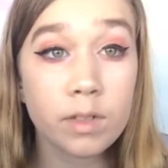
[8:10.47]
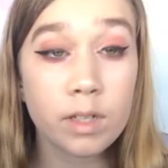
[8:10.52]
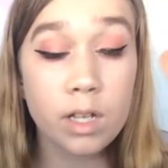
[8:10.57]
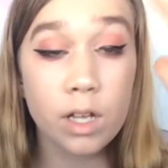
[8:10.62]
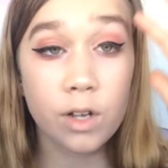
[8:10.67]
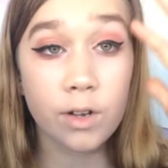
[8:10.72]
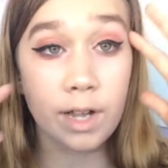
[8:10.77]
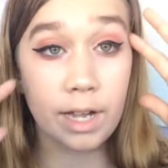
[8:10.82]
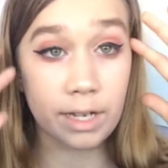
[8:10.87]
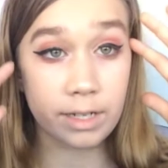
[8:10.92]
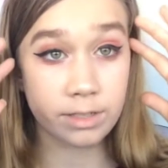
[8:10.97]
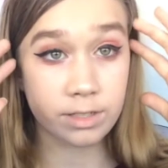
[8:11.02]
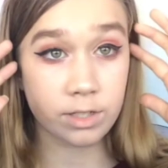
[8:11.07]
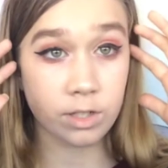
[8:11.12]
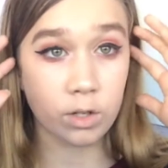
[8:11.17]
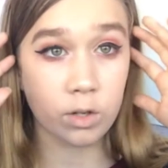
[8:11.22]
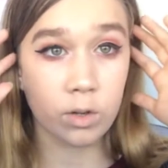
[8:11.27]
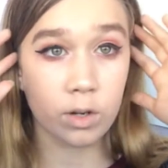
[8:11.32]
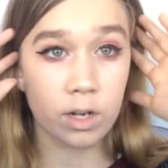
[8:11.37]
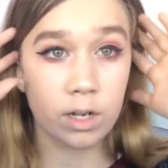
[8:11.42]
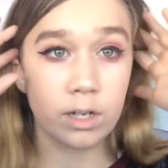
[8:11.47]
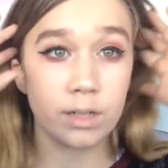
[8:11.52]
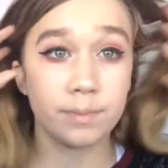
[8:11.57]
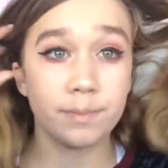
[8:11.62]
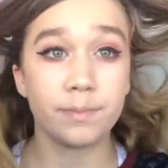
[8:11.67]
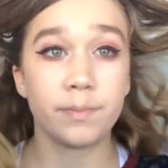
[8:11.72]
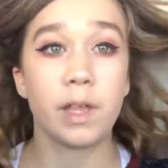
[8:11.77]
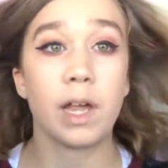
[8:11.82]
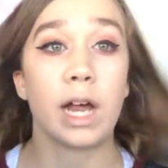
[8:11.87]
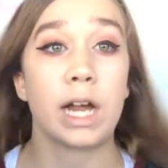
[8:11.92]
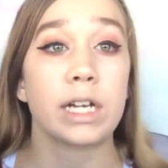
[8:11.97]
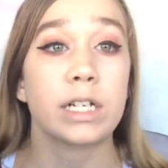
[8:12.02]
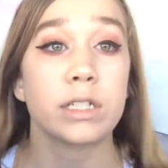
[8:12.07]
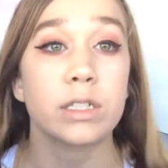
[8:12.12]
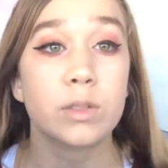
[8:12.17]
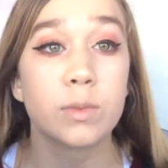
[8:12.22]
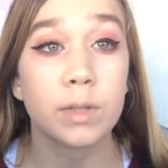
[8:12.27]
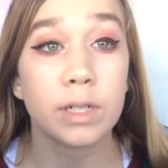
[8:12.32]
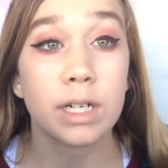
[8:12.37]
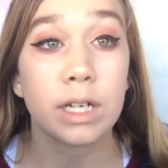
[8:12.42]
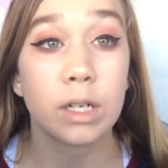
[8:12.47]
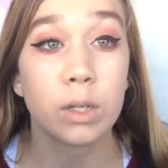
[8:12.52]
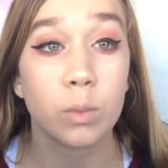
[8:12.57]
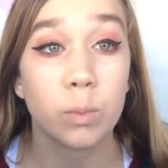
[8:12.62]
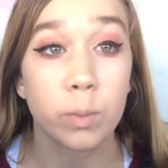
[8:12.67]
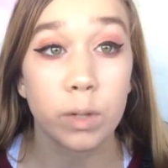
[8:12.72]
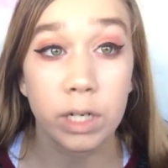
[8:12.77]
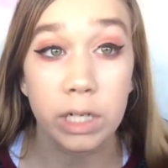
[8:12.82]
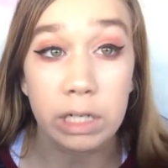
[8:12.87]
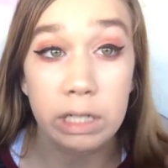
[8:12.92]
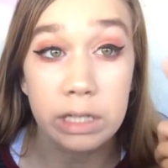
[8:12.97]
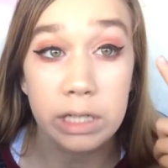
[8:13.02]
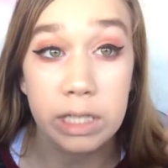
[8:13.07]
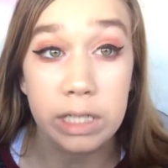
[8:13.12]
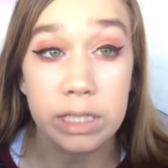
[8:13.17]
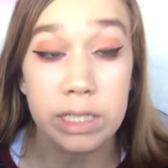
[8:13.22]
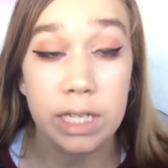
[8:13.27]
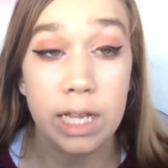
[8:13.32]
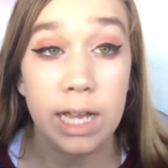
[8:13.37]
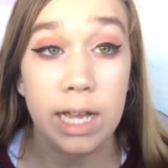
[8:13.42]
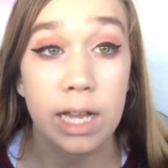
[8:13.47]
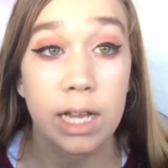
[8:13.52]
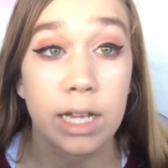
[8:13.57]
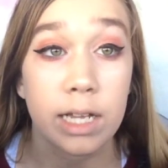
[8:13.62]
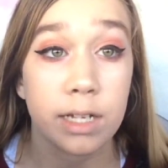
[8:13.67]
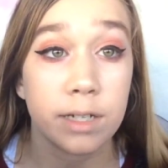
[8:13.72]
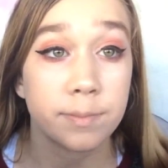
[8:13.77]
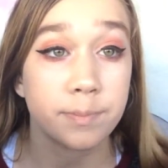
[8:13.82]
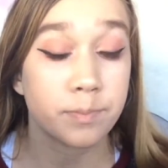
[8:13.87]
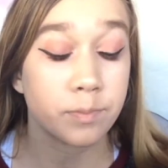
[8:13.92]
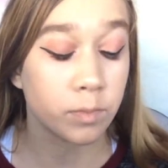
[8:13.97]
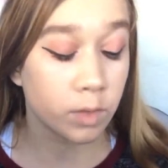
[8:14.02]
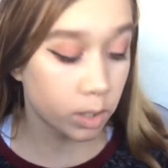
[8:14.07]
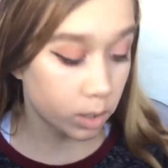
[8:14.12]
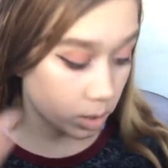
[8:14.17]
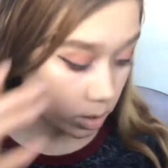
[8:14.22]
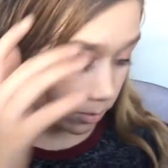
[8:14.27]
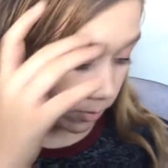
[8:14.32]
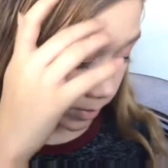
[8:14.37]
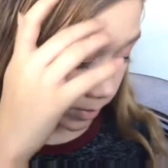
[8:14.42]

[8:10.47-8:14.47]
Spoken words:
so I just went and redid this eye off camera.